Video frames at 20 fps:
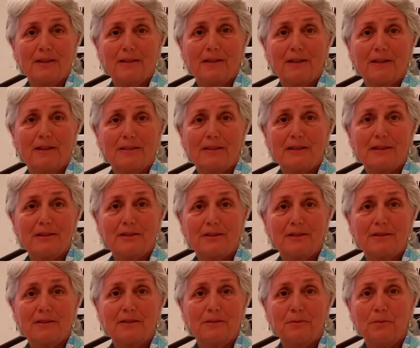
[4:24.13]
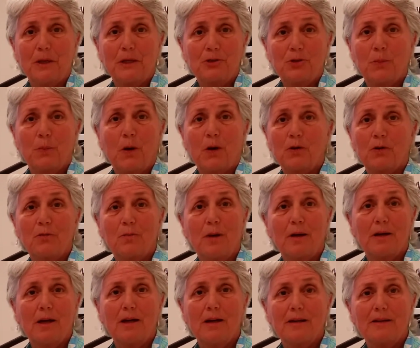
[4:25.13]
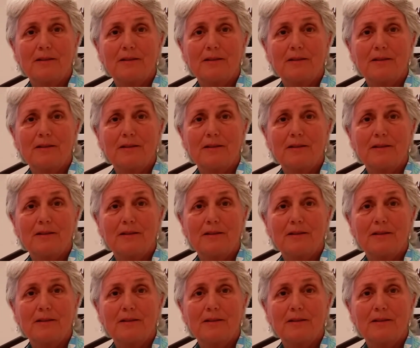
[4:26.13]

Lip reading: And, at least in the major part of my eye.